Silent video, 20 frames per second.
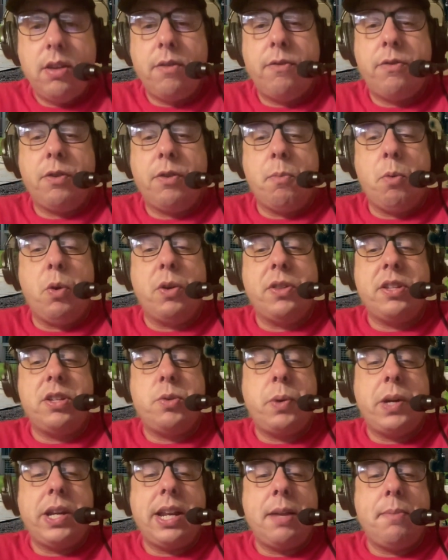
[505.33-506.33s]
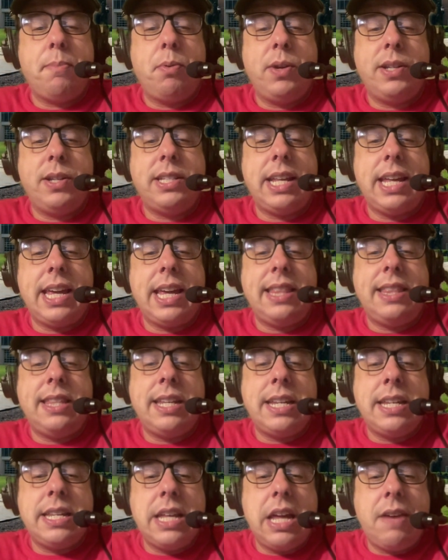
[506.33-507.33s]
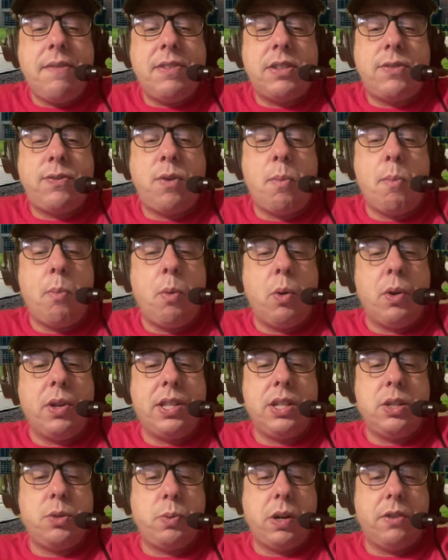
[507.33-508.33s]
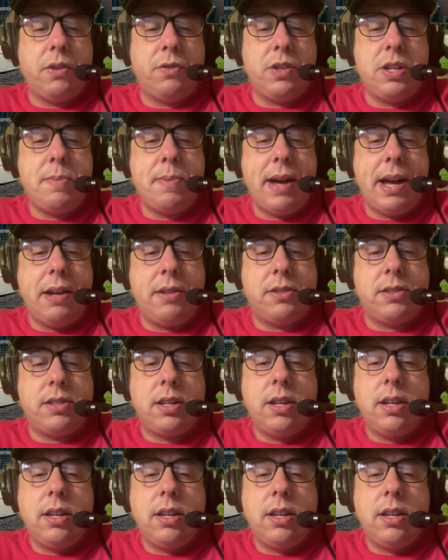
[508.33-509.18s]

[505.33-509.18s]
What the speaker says: for more than 29 points and Anthony Davis for more than 12 rebounds.